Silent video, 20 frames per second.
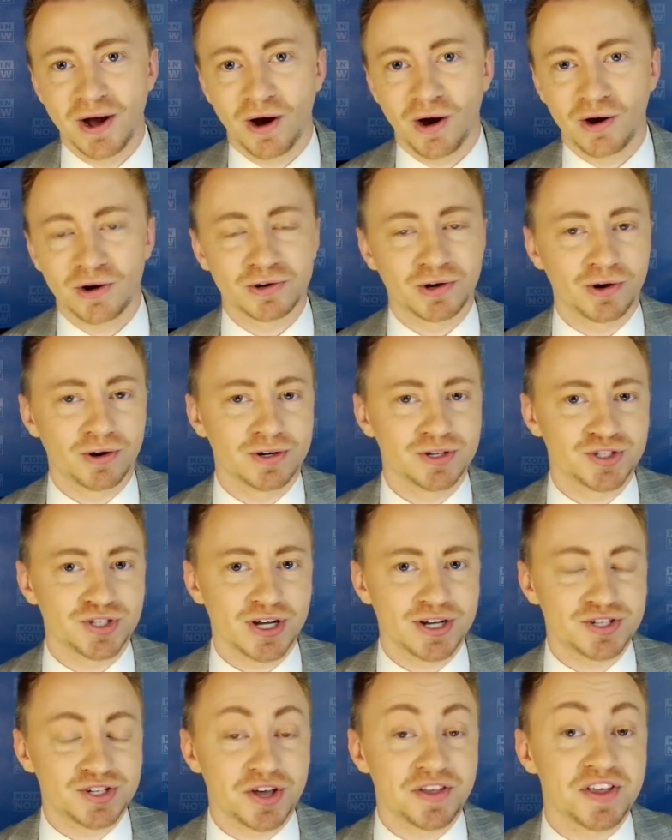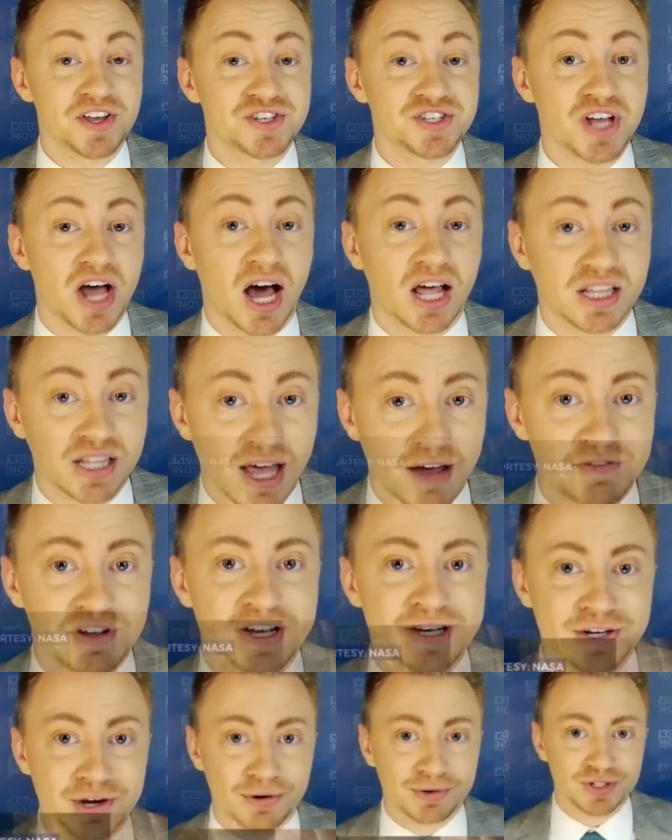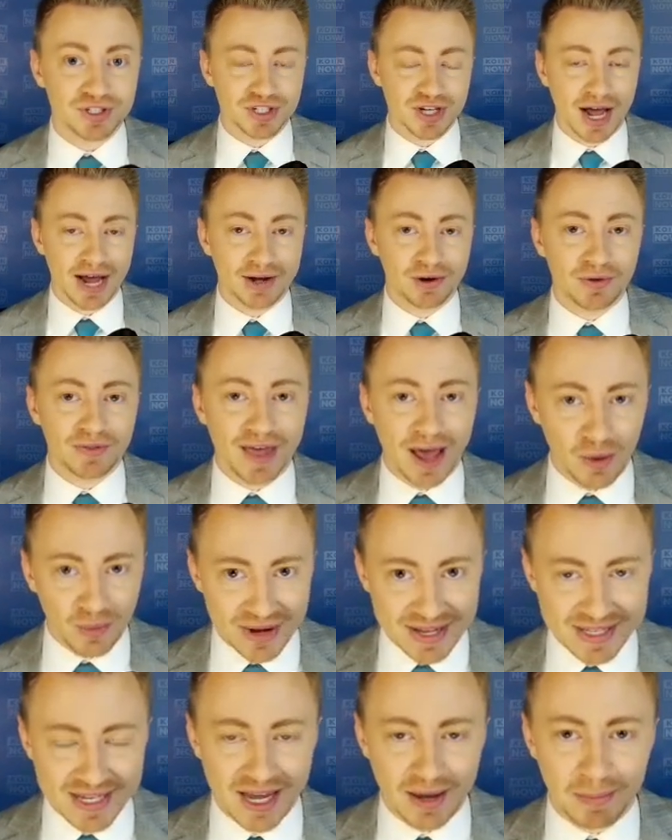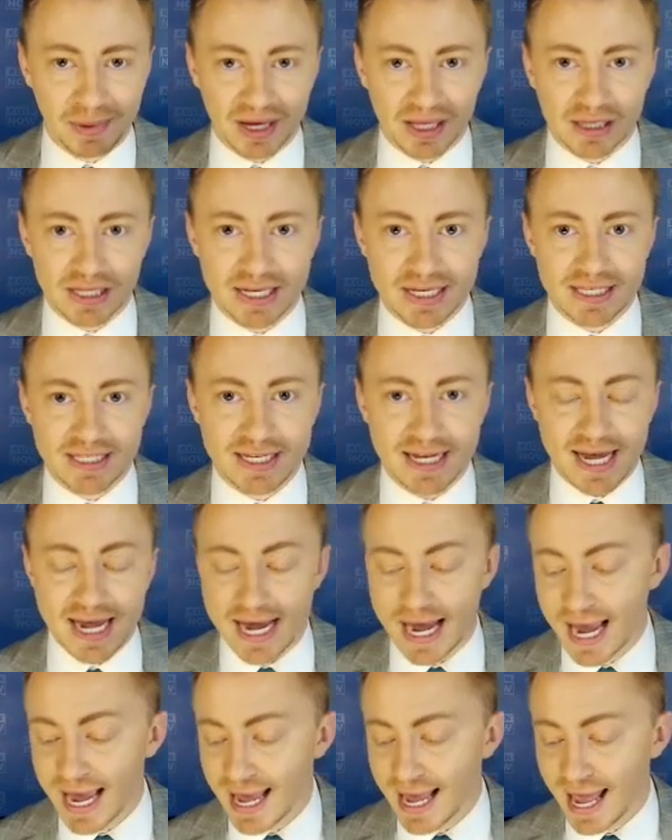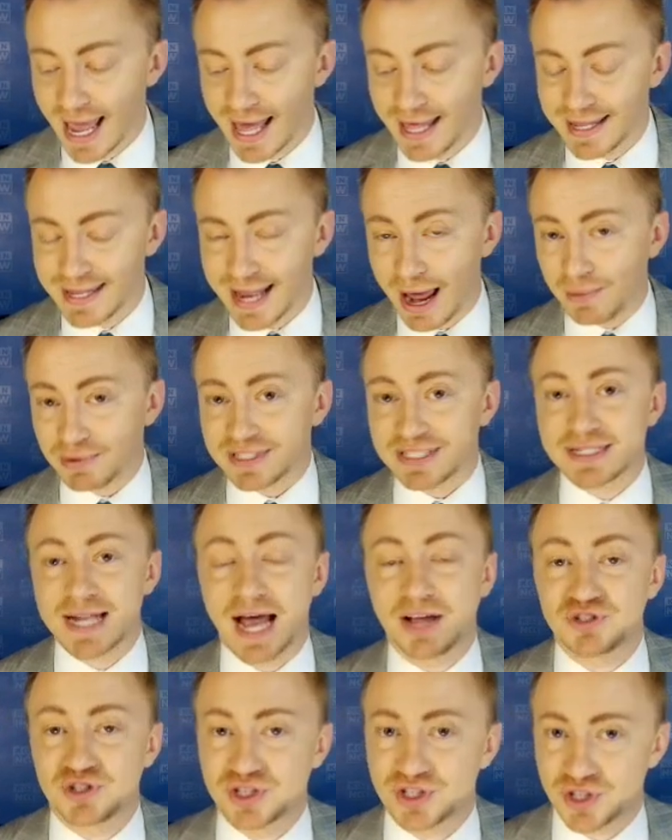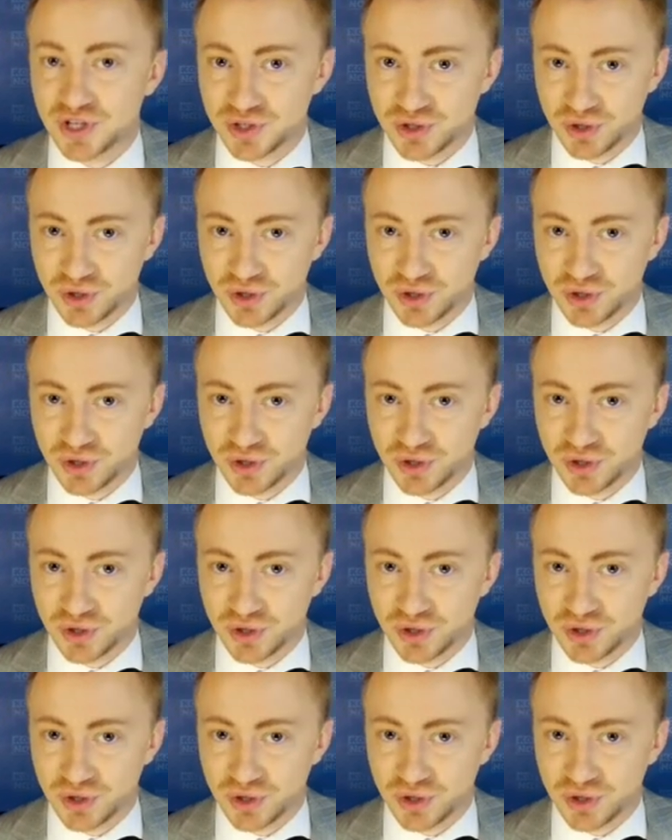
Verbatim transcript: all courtesy to this 11 year cycle that we typically see. Now, it's not just the